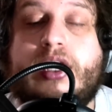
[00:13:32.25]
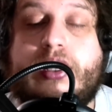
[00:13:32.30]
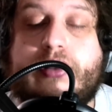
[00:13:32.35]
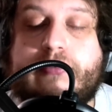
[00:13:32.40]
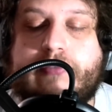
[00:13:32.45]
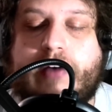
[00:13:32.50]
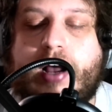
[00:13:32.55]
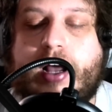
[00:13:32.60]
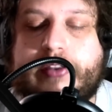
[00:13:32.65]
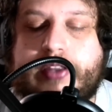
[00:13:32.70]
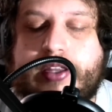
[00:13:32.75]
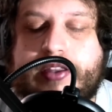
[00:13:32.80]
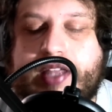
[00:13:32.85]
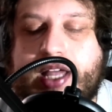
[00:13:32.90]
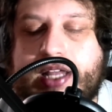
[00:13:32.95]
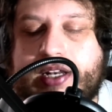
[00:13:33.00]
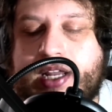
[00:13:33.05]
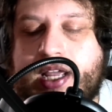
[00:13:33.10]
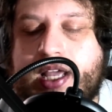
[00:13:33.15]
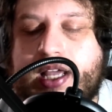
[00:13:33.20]
rather
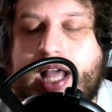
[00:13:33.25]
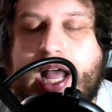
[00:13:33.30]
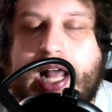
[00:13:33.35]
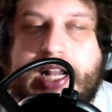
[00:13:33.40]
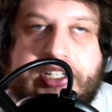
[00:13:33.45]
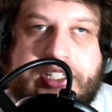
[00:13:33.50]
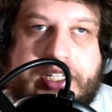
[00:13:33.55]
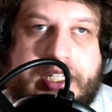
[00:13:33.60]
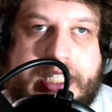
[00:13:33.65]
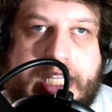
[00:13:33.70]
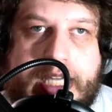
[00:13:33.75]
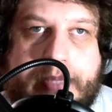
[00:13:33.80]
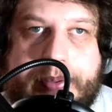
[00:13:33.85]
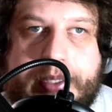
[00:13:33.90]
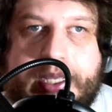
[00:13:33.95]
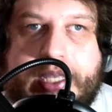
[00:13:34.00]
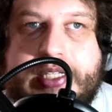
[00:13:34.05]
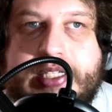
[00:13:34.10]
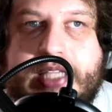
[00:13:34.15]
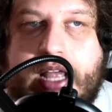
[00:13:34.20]
than actually keeping
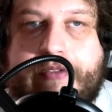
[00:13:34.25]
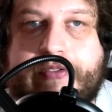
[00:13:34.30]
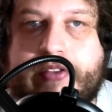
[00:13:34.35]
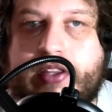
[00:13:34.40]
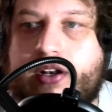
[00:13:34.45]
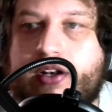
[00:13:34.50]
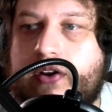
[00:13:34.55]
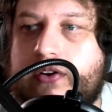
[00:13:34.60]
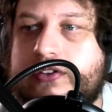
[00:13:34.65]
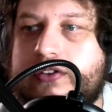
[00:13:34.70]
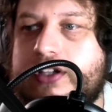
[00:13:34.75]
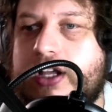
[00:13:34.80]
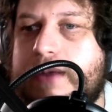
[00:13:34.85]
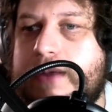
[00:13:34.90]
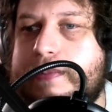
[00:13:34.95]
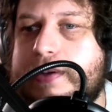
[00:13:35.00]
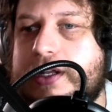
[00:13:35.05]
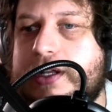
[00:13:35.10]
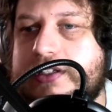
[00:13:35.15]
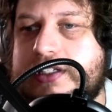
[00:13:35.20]
Isak for the long term,
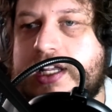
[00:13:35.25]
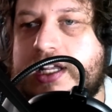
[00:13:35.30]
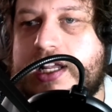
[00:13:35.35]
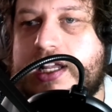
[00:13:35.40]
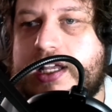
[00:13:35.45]
because